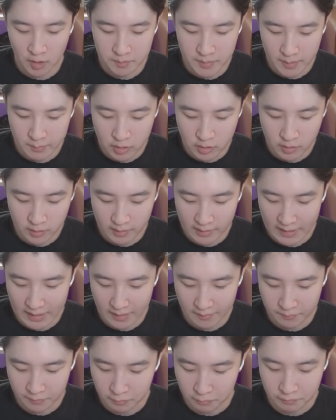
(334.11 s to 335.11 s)
maybe you could
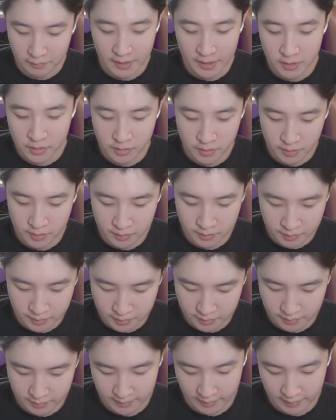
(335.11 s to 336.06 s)
have the Rangers.